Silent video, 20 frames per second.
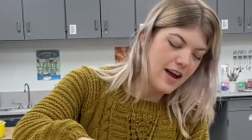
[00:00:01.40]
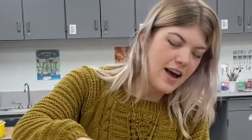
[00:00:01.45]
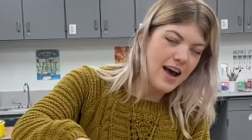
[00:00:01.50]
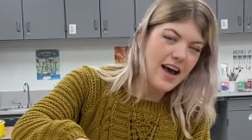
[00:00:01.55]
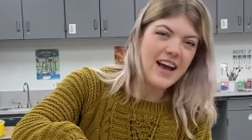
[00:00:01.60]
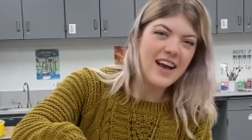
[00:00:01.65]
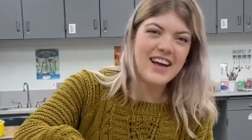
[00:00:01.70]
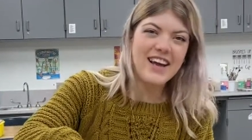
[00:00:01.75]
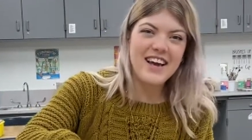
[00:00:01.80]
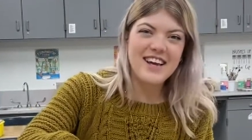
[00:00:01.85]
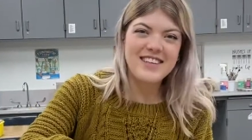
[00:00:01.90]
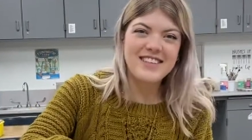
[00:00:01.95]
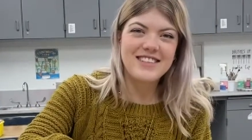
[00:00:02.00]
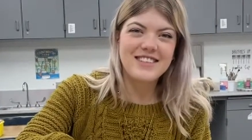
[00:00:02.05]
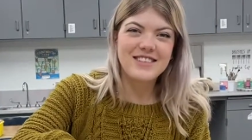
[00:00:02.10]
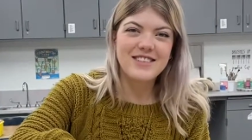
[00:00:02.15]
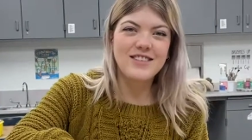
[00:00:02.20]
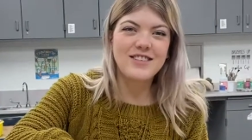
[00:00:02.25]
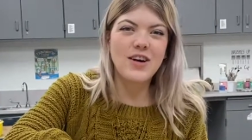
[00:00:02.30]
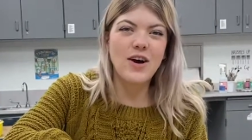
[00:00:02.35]
Hi guys,
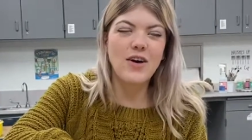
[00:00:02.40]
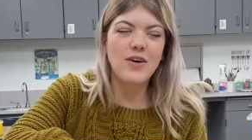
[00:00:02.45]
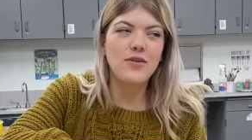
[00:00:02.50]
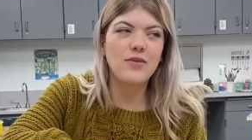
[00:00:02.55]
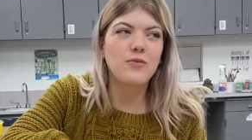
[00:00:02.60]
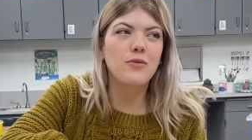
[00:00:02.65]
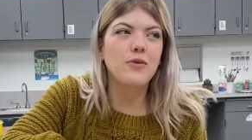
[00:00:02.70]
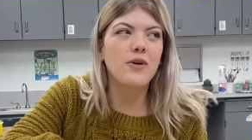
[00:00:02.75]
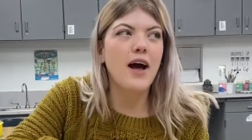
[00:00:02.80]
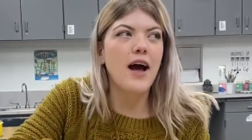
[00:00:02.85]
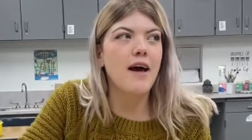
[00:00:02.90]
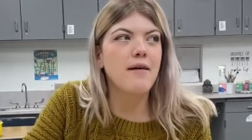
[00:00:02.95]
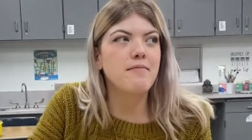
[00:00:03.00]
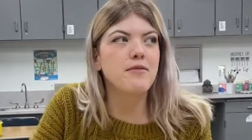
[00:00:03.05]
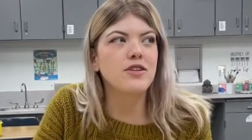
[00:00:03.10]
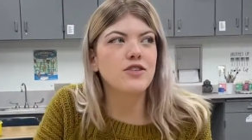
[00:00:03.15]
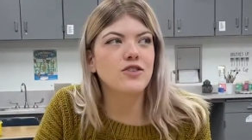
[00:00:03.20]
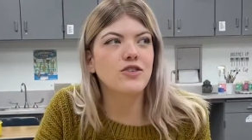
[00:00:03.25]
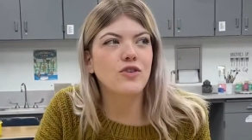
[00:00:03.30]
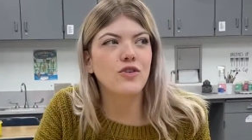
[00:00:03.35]
so I'm
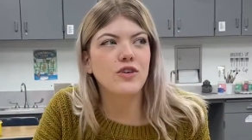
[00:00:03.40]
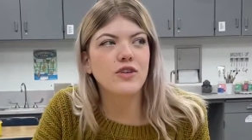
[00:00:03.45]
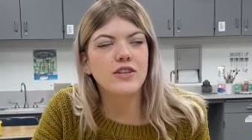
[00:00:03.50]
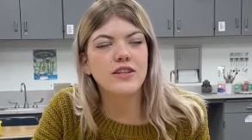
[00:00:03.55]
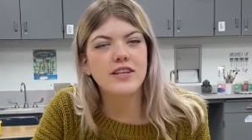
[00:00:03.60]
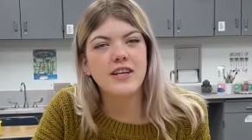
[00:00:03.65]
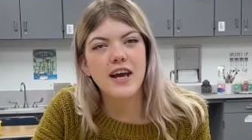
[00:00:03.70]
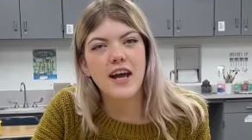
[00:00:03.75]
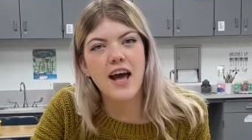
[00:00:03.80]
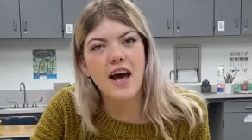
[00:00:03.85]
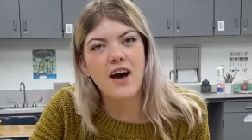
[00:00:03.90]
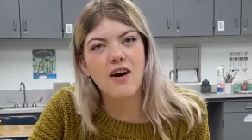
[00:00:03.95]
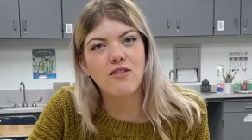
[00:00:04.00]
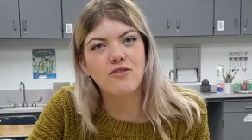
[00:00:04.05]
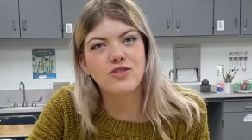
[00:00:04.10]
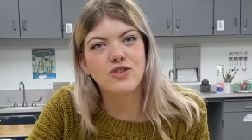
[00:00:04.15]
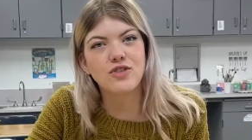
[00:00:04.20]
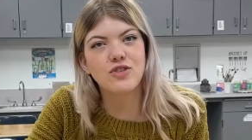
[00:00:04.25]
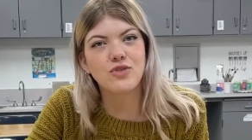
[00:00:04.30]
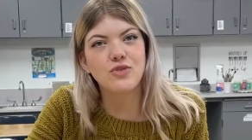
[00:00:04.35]
going to show you today how
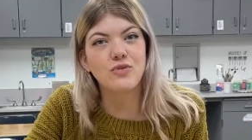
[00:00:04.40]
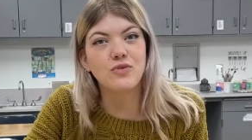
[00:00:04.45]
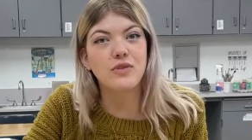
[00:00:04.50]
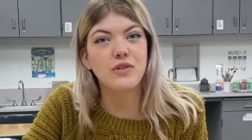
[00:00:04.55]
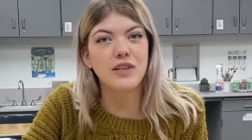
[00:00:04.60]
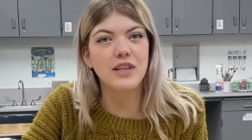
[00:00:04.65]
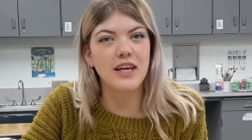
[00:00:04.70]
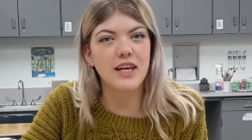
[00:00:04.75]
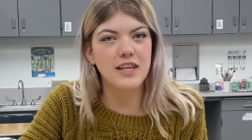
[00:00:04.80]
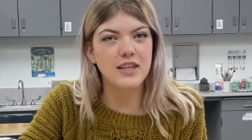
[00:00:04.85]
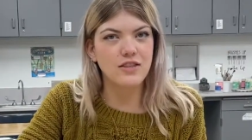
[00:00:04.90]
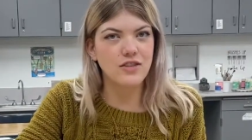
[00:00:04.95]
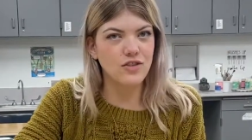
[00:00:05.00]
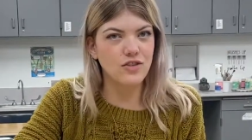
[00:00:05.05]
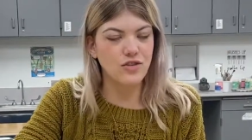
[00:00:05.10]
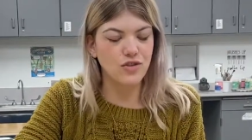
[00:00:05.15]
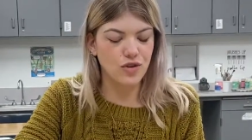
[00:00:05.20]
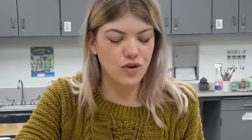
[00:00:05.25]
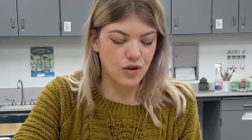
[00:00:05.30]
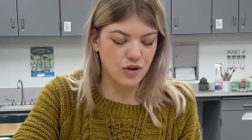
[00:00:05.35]
to glaze
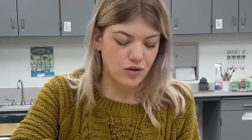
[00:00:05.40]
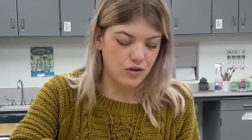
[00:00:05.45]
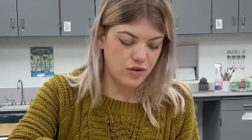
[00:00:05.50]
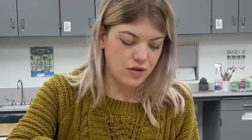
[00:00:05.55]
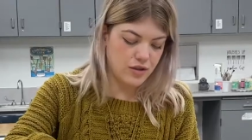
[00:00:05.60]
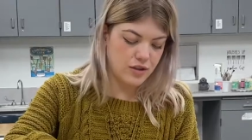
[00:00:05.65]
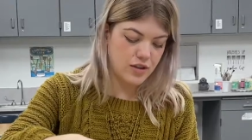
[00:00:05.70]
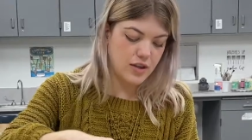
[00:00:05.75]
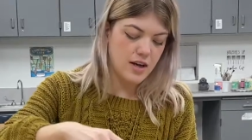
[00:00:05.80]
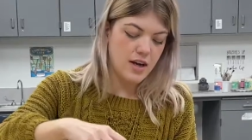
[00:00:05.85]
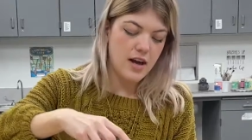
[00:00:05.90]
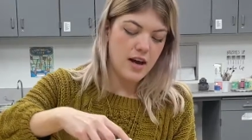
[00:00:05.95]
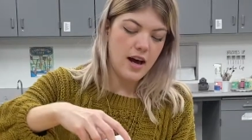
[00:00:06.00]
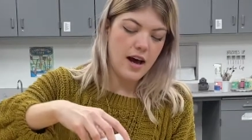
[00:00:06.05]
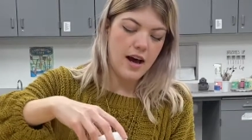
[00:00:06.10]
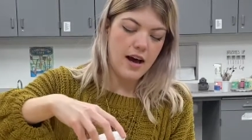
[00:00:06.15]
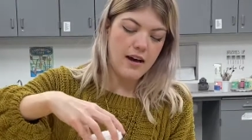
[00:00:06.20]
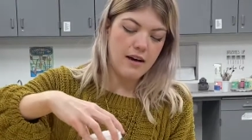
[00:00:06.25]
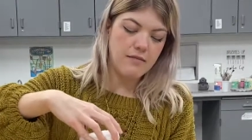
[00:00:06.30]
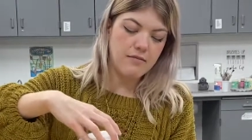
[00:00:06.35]
your turtles.
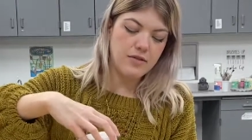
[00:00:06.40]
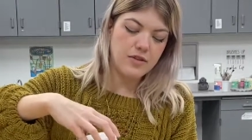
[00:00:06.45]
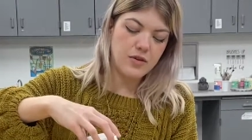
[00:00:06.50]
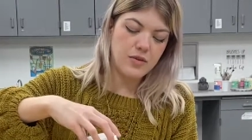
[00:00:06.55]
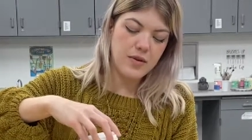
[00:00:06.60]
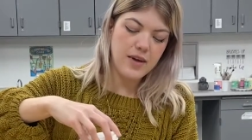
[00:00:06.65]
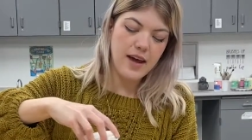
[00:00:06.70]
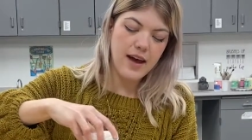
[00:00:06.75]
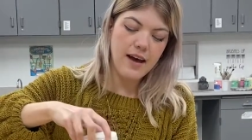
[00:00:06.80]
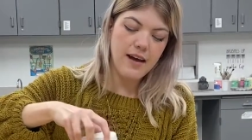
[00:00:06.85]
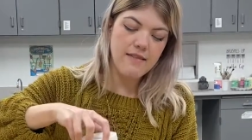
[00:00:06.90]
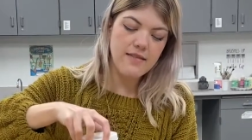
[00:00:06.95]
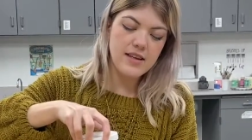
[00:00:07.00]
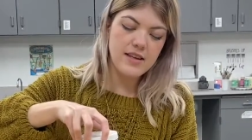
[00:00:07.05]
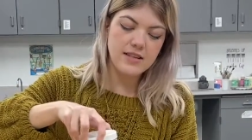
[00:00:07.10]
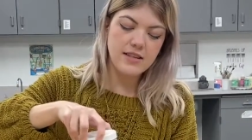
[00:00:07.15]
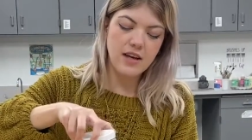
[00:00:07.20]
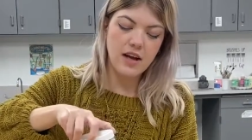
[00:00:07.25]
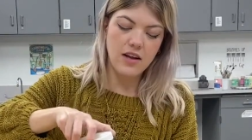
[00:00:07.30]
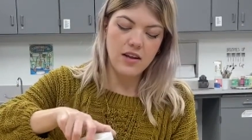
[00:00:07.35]
So we have
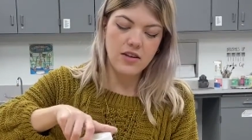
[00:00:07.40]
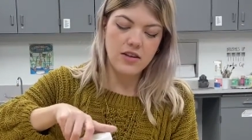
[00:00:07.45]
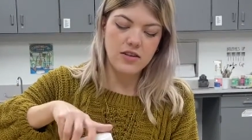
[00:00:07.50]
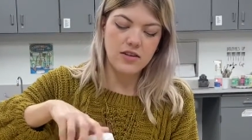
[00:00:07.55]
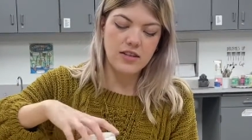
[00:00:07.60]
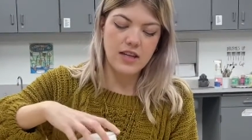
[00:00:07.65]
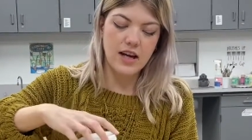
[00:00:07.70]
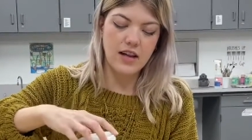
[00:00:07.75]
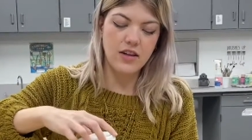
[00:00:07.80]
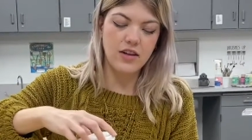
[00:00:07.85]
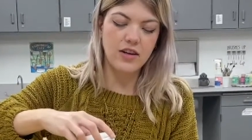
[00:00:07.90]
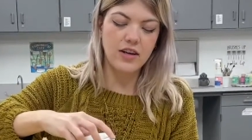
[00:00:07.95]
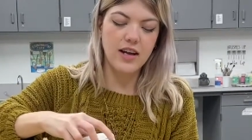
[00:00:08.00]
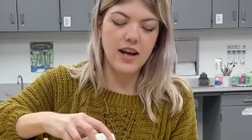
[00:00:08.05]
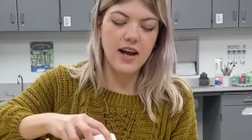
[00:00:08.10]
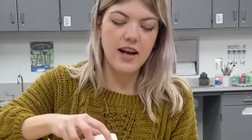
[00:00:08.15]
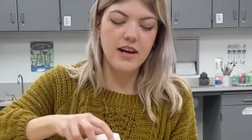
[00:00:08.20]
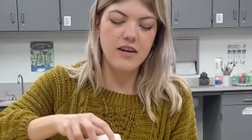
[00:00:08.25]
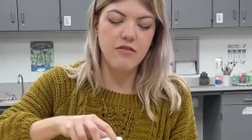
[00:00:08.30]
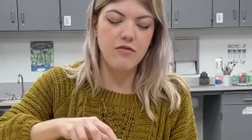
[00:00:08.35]
these colors that look
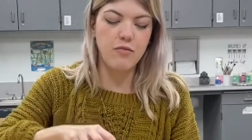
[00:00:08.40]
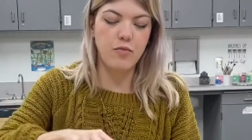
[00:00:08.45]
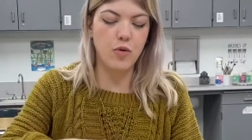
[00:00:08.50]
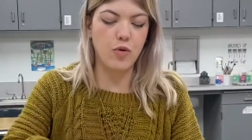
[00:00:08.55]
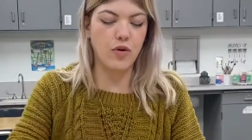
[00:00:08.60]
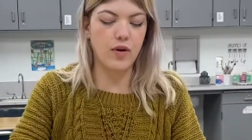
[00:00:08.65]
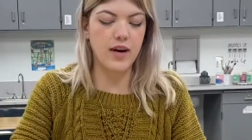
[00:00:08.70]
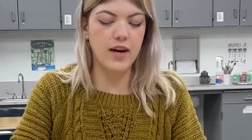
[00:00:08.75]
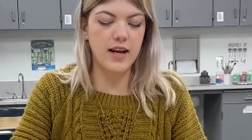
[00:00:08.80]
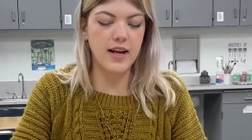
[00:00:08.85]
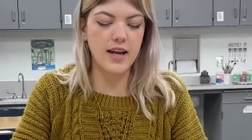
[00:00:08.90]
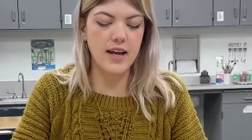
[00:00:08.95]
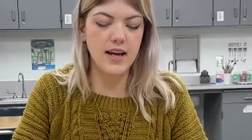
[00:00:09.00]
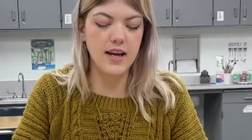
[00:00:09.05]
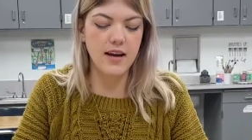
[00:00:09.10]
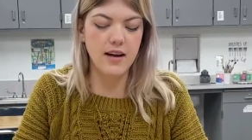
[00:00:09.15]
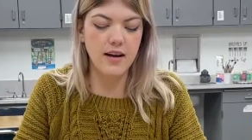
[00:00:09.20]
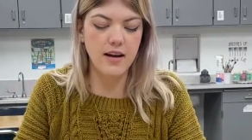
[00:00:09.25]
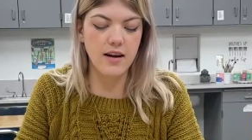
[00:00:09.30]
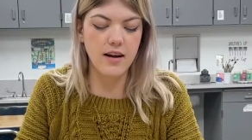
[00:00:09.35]
kind of boring
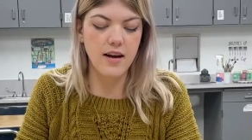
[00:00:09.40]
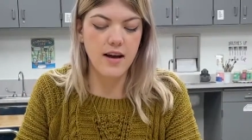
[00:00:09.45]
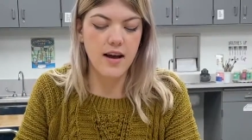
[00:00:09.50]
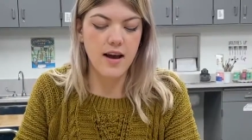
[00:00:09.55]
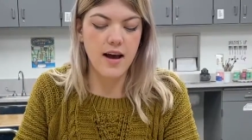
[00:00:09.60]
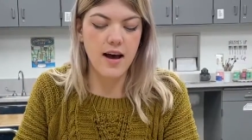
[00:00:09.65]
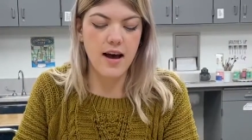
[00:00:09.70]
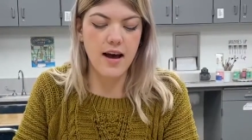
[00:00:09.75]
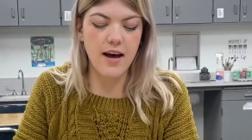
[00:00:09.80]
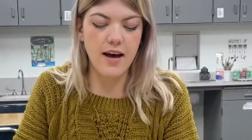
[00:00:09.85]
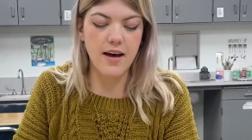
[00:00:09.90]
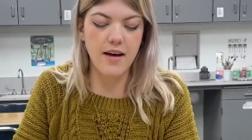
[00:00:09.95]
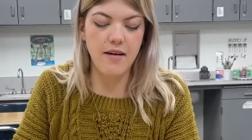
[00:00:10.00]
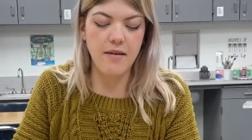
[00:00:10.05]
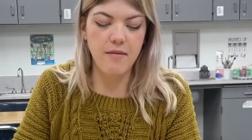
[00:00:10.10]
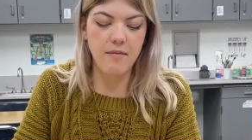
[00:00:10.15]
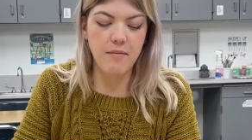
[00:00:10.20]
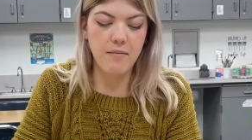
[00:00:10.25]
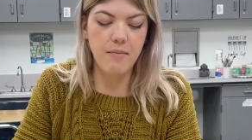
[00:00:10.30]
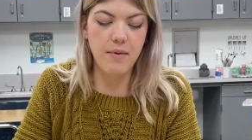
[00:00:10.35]
here,
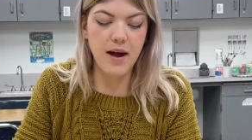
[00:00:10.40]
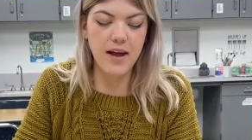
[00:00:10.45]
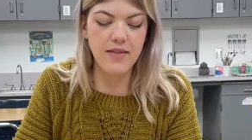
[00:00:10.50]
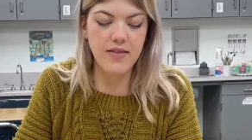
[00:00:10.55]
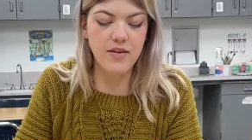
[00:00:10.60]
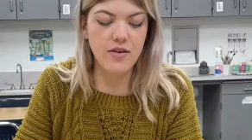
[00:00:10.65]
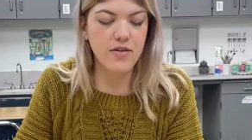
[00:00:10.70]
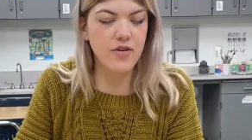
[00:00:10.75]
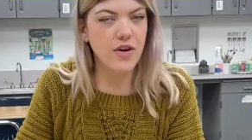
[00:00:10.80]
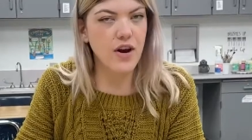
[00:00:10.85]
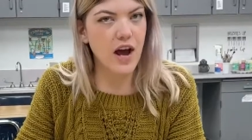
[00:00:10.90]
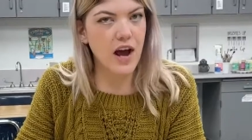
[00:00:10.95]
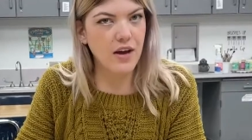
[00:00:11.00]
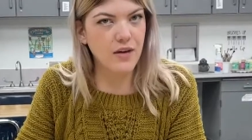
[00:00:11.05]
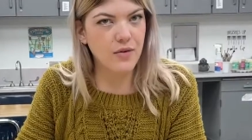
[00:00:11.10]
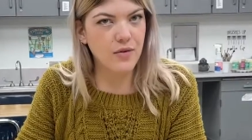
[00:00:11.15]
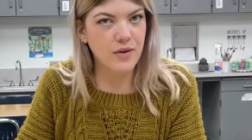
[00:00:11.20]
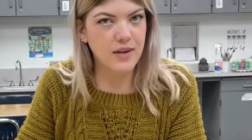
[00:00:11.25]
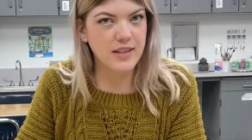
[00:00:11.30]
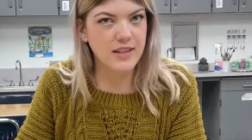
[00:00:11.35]
but they're
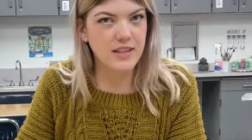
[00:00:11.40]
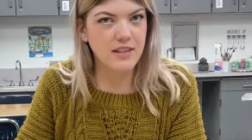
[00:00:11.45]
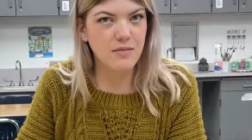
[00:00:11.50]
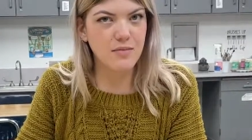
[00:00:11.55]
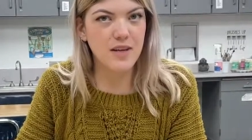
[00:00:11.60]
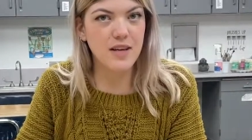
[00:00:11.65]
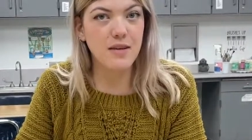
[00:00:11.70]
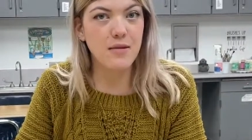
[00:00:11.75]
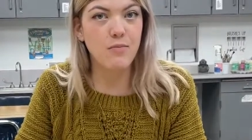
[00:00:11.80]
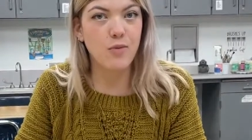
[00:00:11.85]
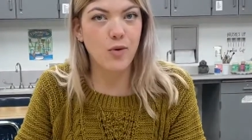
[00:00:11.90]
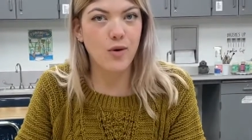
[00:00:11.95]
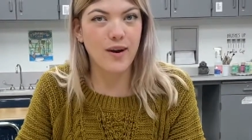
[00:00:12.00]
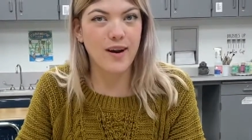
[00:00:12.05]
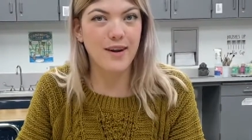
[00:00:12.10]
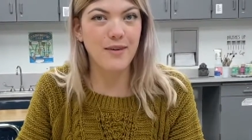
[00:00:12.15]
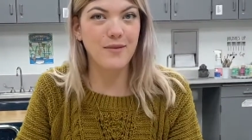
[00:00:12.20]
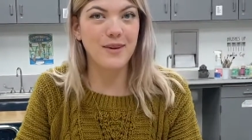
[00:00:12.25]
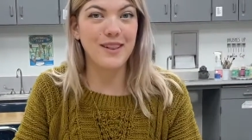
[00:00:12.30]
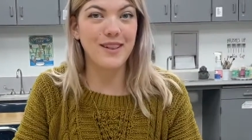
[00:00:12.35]
not going to be
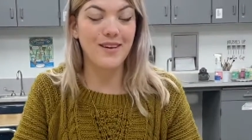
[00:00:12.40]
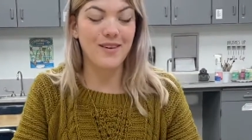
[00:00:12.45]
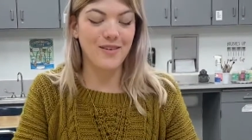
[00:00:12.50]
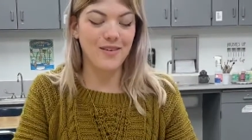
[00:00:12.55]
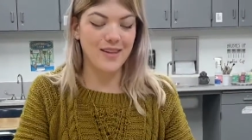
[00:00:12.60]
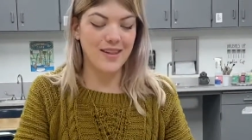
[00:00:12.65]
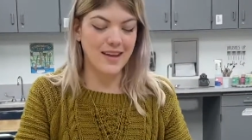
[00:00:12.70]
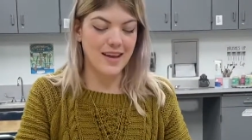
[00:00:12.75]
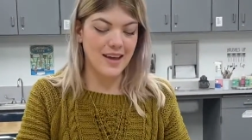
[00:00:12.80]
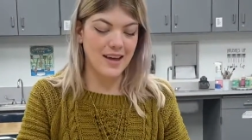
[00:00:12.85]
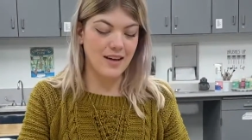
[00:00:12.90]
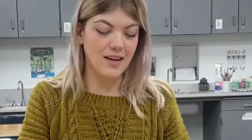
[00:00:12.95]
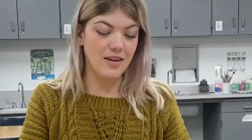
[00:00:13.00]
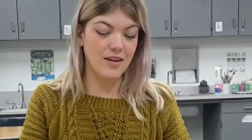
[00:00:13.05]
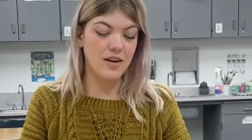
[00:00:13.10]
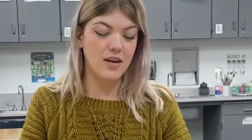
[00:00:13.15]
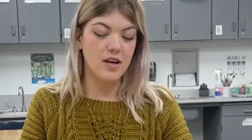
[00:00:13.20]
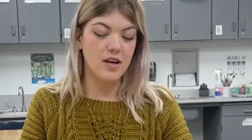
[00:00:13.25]
boring when they go in the kiln.